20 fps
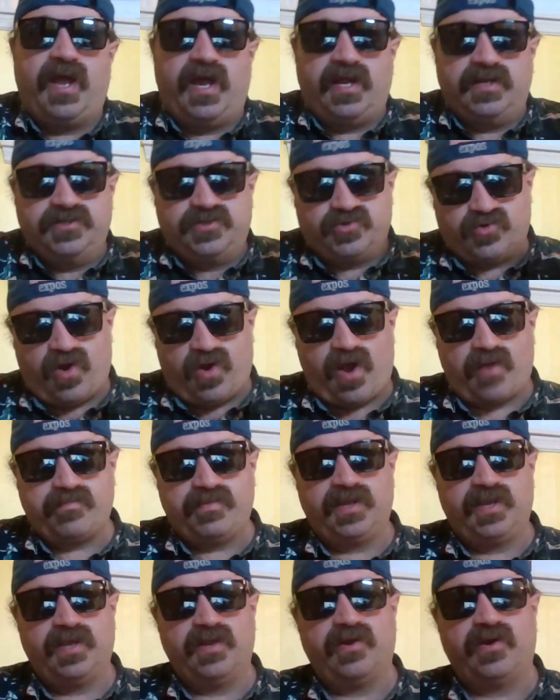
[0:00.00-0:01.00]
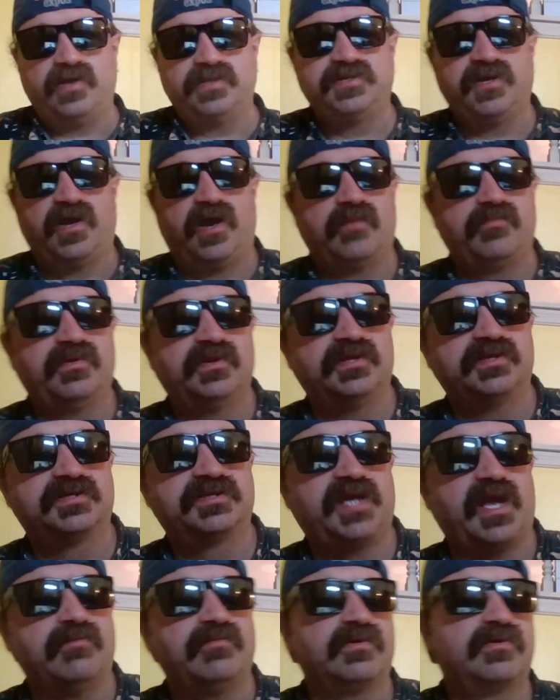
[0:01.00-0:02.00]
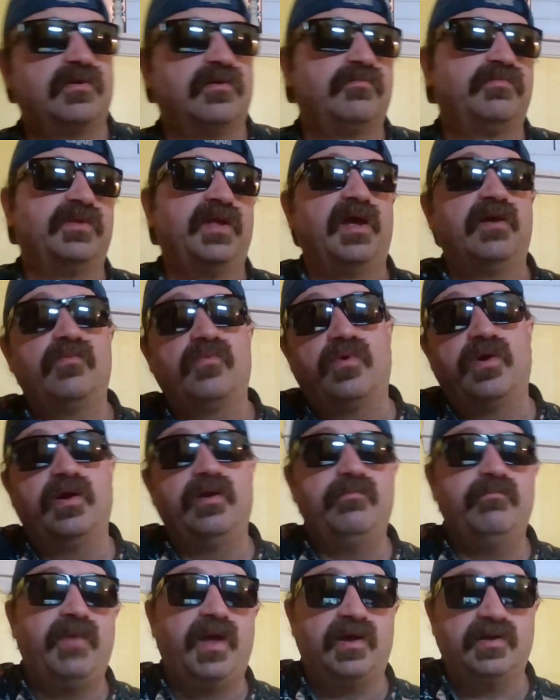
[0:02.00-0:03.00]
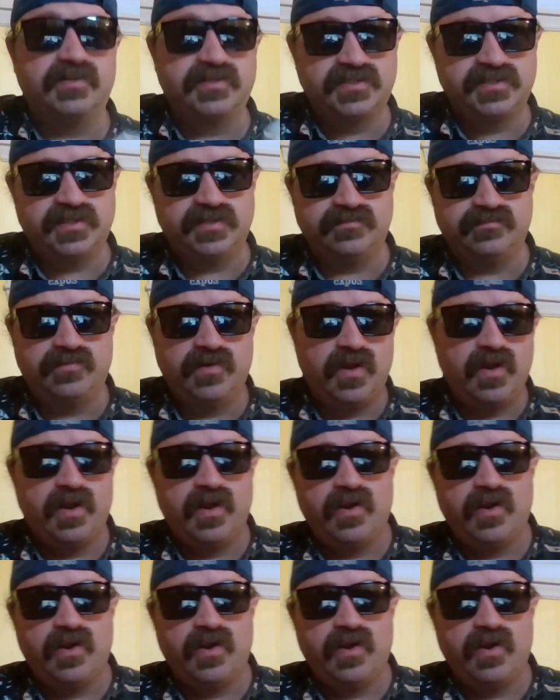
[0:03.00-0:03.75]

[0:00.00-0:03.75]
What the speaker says: and dropping it on top of this chemical plant where it melts and